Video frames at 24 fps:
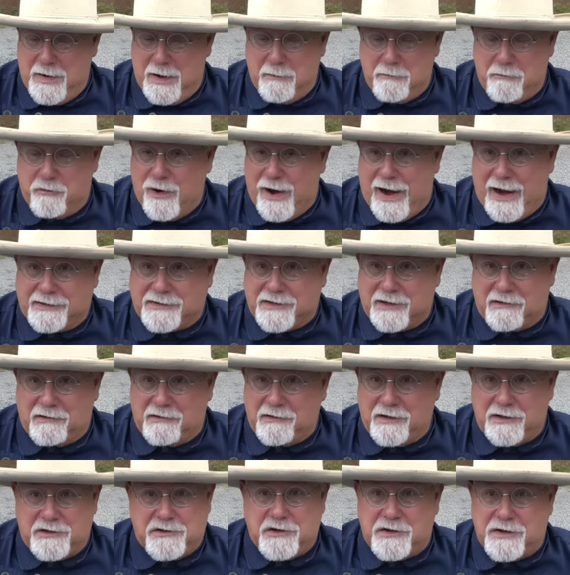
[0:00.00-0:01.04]

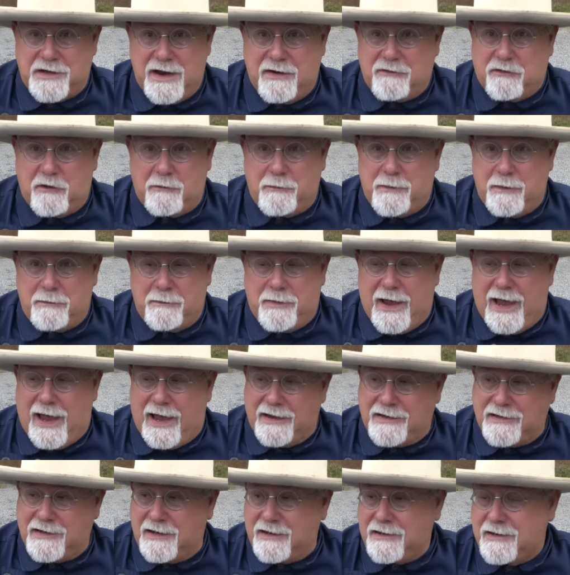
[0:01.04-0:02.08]
impractical. It should never have been
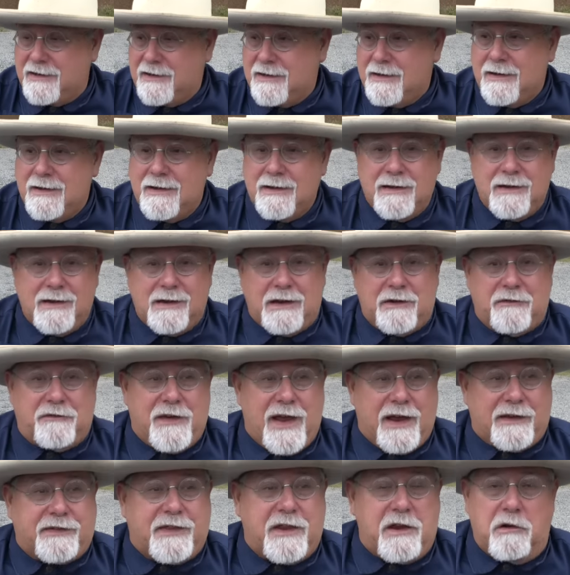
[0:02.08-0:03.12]
patented. In
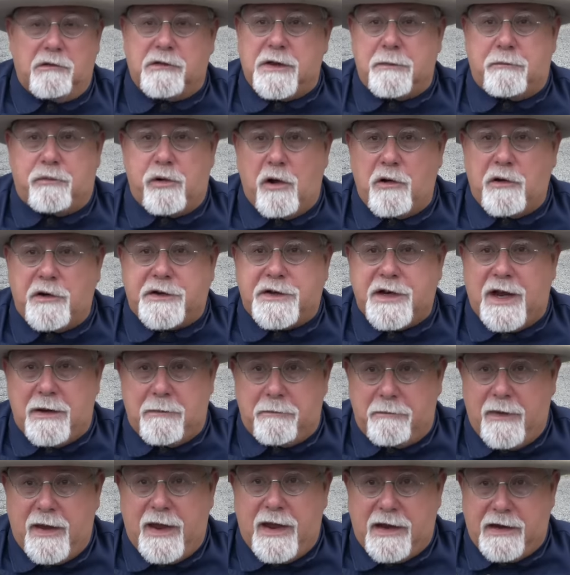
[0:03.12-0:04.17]
fact, the only
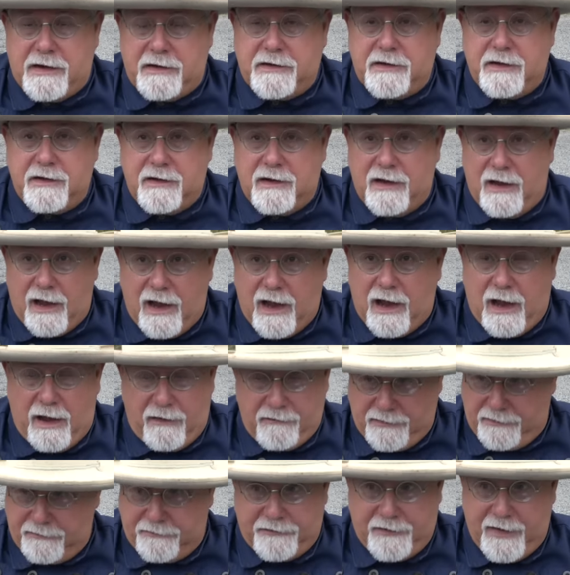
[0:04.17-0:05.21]
prototype made
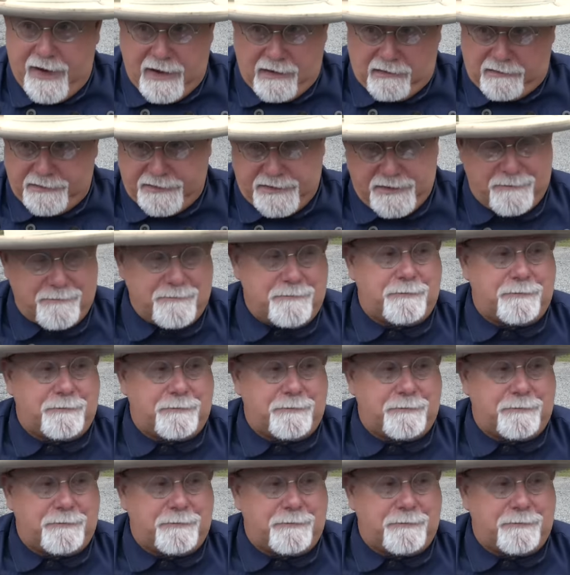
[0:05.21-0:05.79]
of it failed.